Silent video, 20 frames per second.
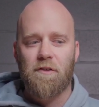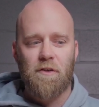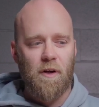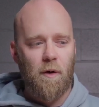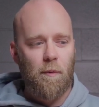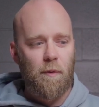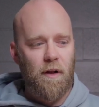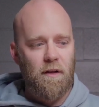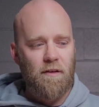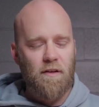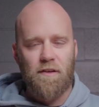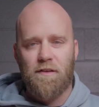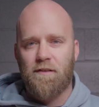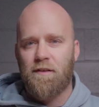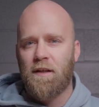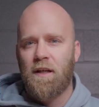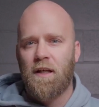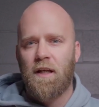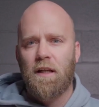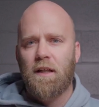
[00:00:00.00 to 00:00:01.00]
You don't want to just
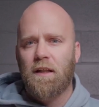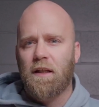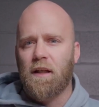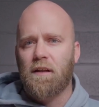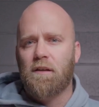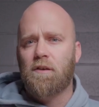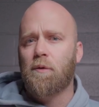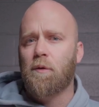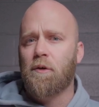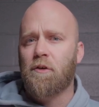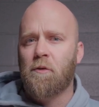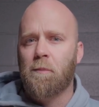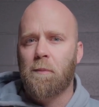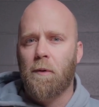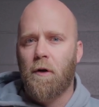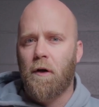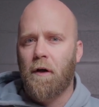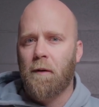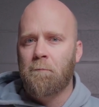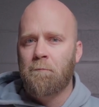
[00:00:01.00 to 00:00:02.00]
get to a
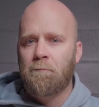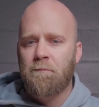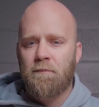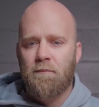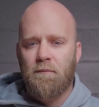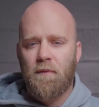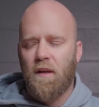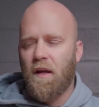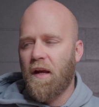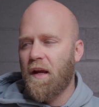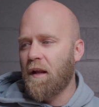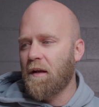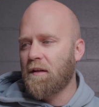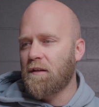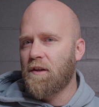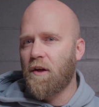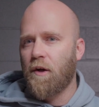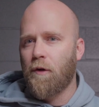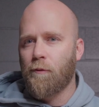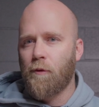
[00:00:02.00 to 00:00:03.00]
spot
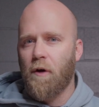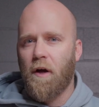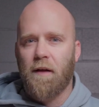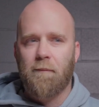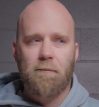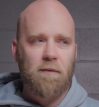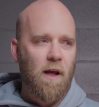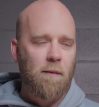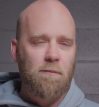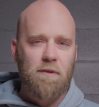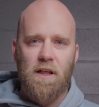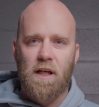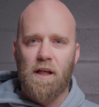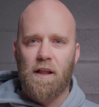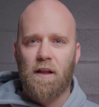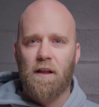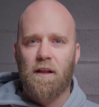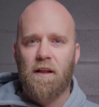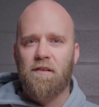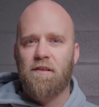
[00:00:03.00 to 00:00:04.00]
and, right, come
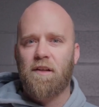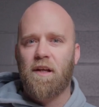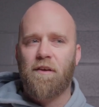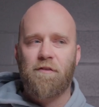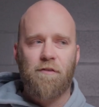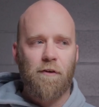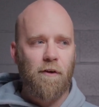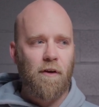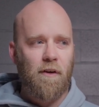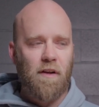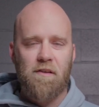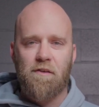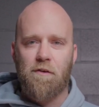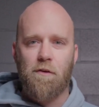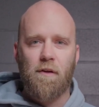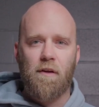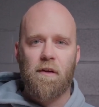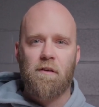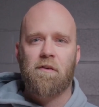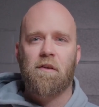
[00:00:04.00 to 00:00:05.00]
together, let's take a photo, let's
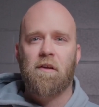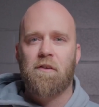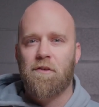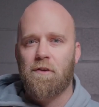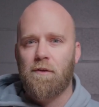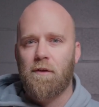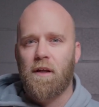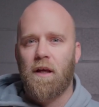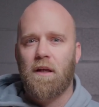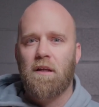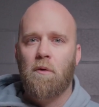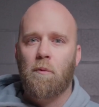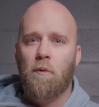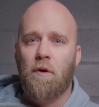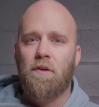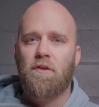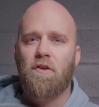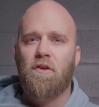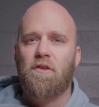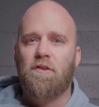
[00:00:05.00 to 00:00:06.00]
do this, let's do that. You
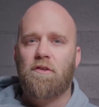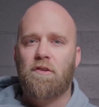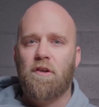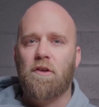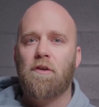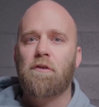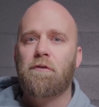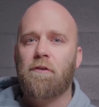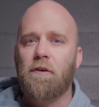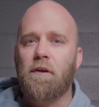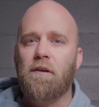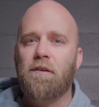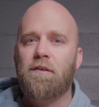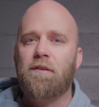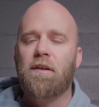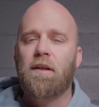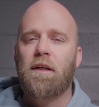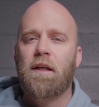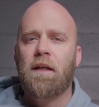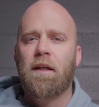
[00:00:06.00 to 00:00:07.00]
want to just chill
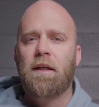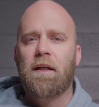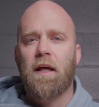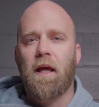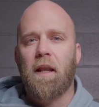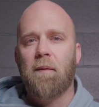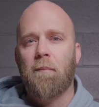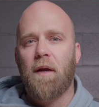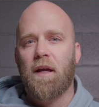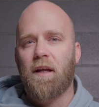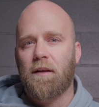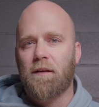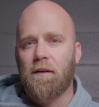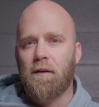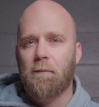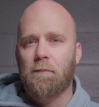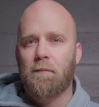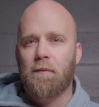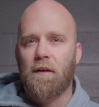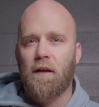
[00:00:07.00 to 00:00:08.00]
first and make
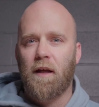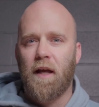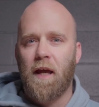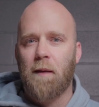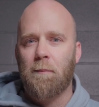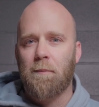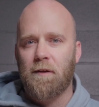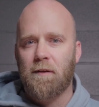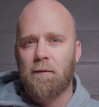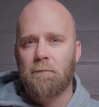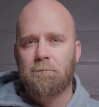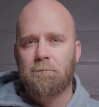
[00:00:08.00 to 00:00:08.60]
them happy.